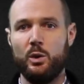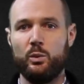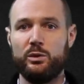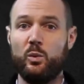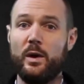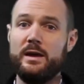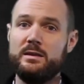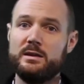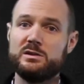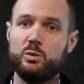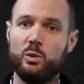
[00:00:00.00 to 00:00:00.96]
Well, the way
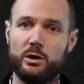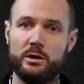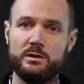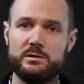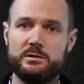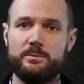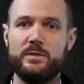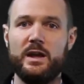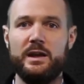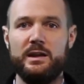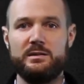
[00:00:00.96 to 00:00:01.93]
this works
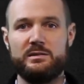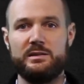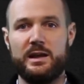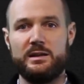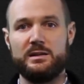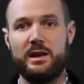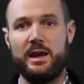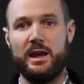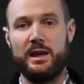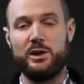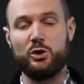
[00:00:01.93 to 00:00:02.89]
is that
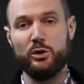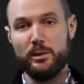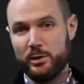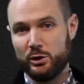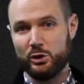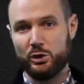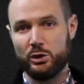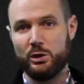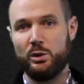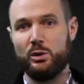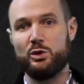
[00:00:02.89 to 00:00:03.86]
a
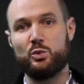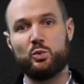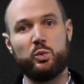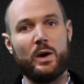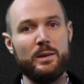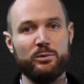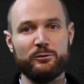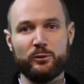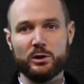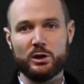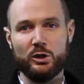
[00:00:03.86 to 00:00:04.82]
criminal, right
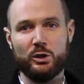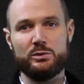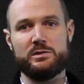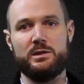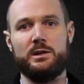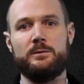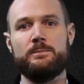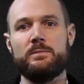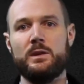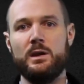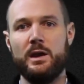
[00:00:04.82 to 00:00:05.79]
before closing,
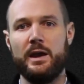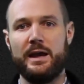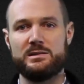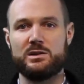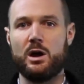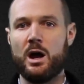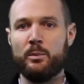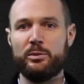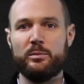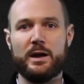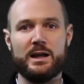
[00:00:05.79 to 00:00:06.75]
has
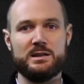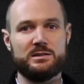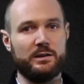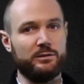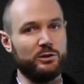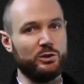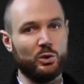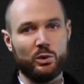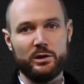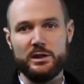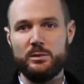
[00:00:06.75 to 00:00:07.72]
compromised either
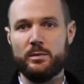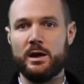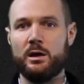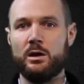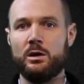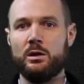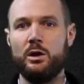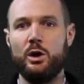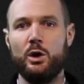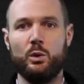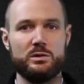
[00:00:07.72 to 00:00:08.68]
your email
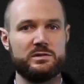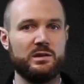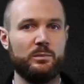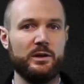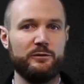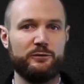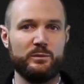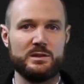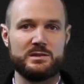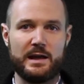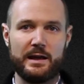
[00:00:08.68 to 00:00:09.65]
or somebody from
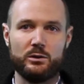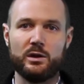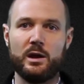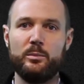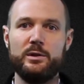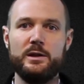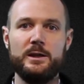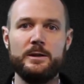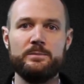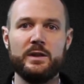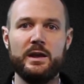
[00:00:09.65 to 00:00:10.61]
the title
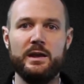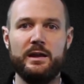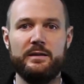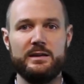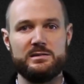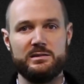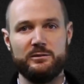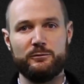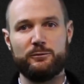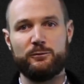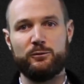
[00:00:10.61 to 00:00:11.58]
company, and they
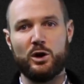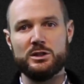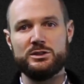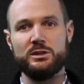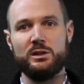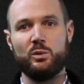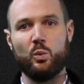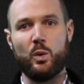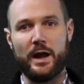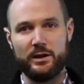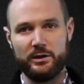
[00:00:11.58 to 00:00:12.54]
send fraudulent
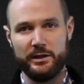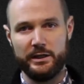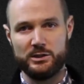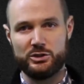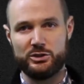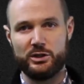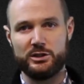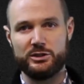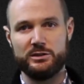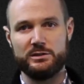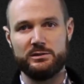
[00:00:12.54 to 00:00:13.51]
wiring
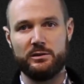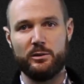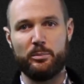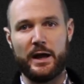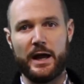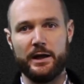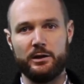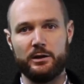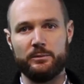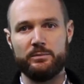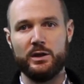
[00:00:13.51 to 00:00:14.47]
instructions to the
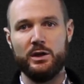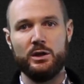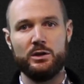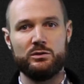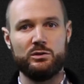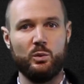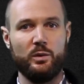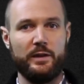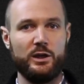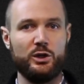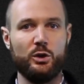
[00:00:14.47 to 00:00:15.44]
buyer. So when
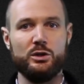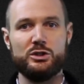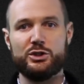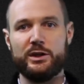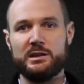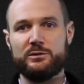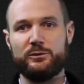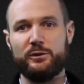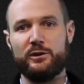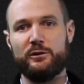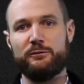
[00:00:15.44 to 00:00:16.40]
they go to
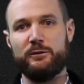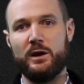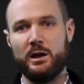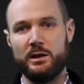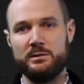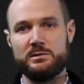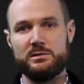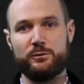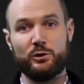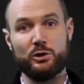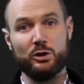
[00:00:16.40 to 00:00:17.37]
transfer their funds
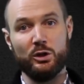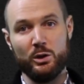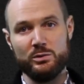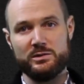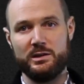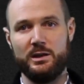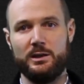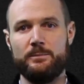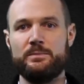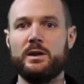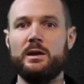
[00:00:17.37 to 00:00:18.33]
for
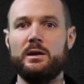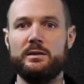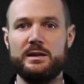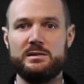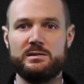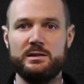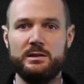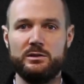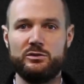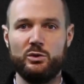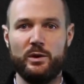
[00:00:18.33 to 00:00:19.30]
closing, they send
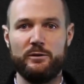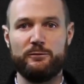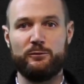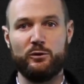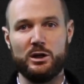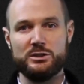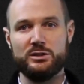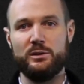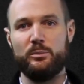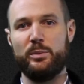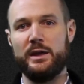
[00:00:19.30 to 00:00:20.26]
it to a
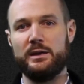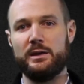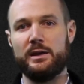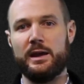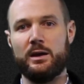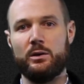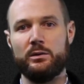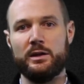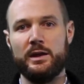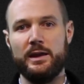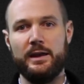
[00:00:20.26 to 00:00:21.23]
fraudulent bank account,
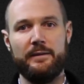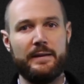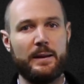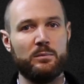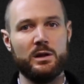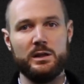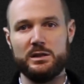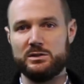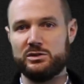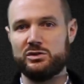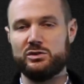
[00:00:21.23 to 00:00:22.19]
and that money
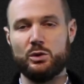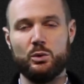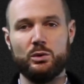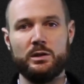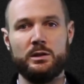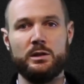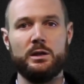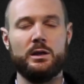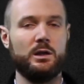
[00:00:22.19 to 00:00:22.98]
is stolen,